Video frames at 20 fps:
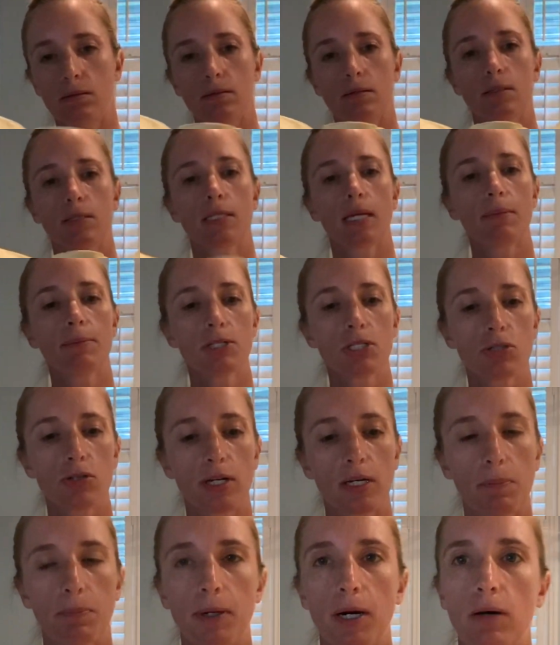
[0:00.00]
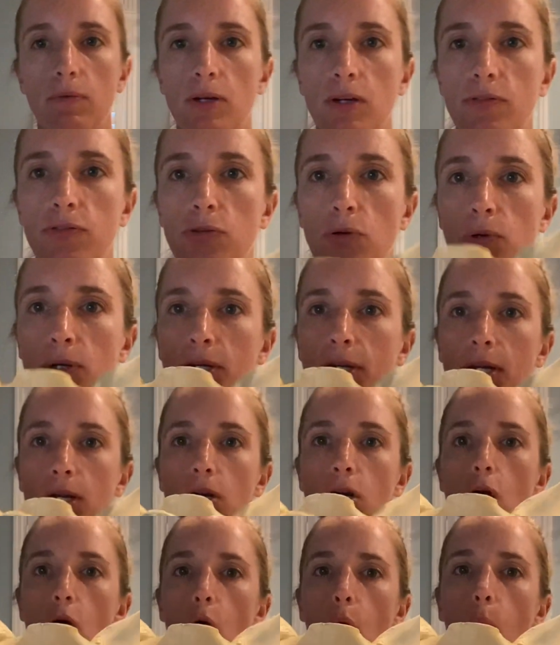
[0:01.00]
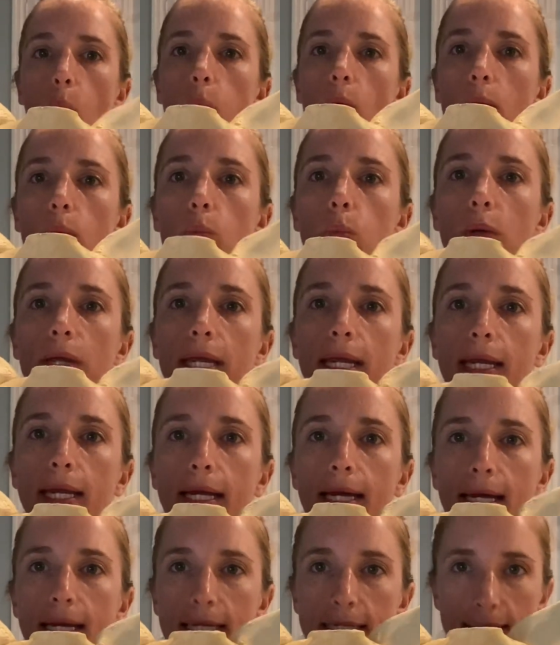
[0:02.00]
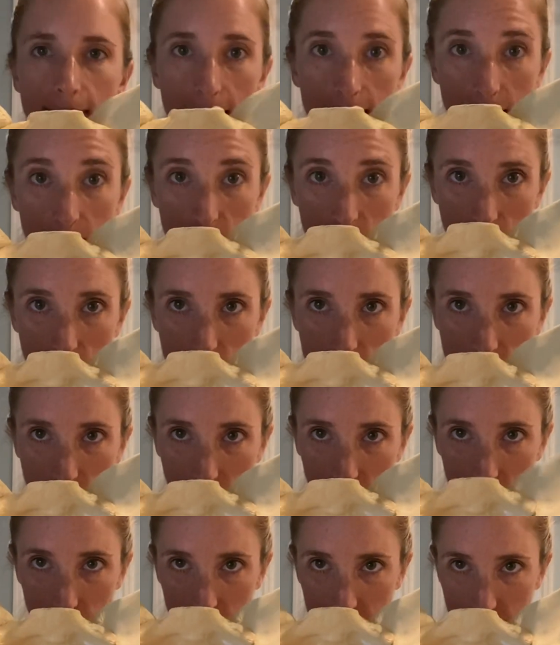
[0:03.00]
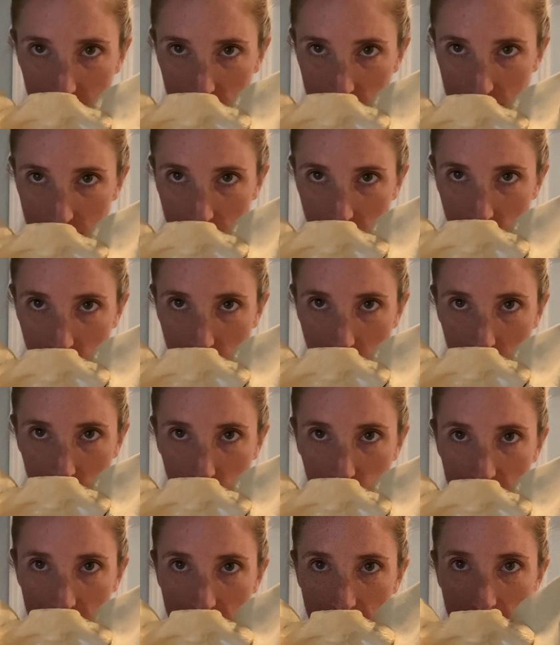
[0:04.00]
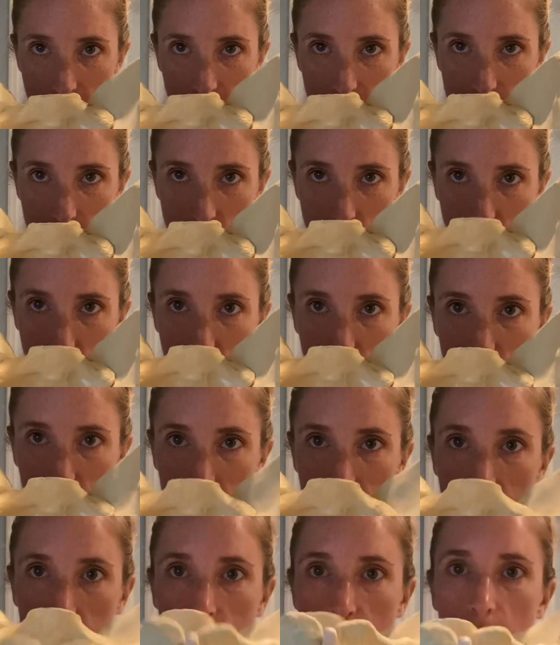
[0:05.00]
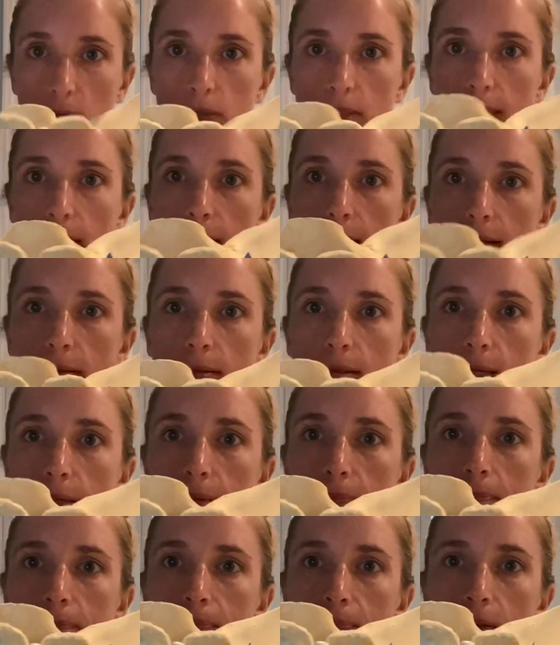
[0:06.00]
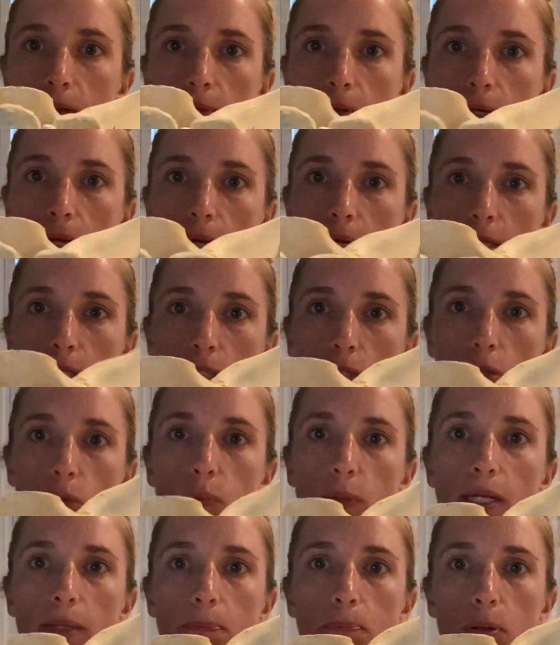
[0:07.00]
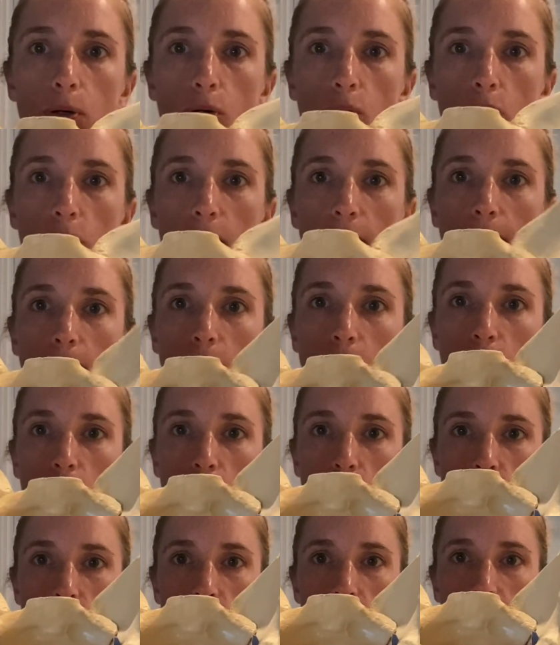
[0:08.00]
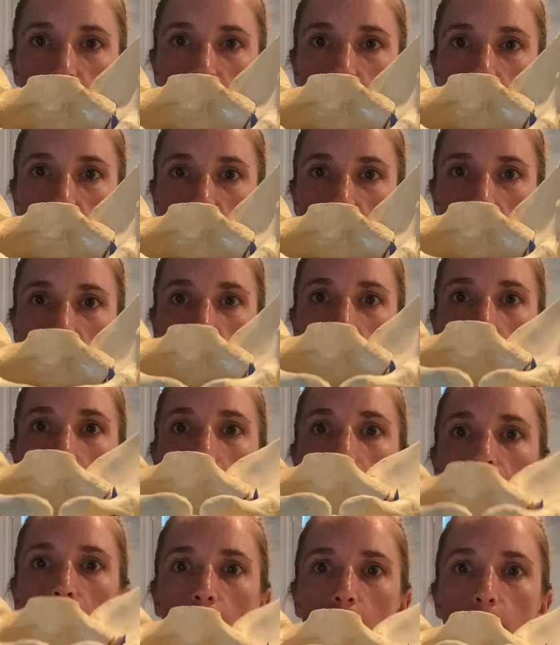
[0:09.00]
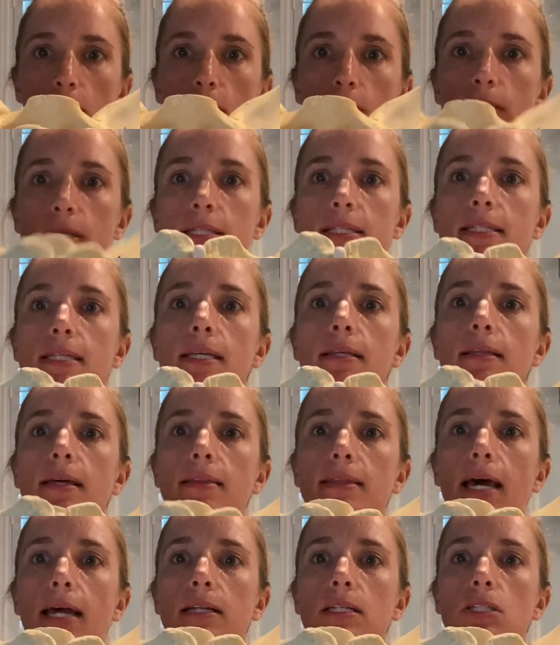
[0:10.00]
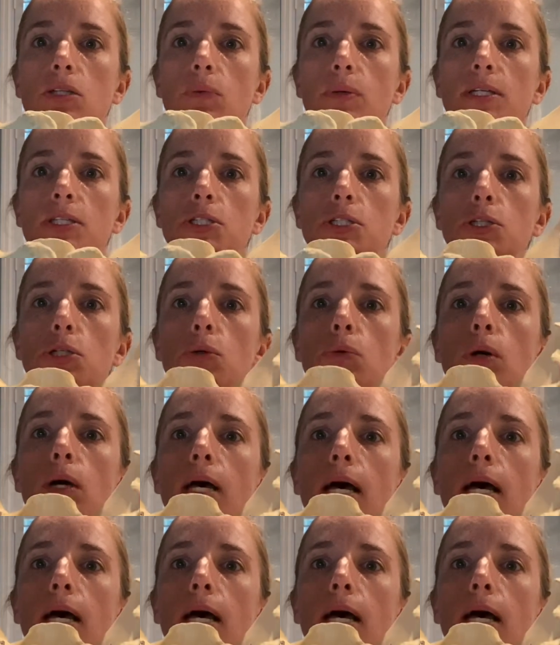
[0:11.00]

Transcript: demonstrate a pelvic floor here, when we take those iliums here and we internally rotate them, okay, so we pull them closer together at the top, you can see that that is going to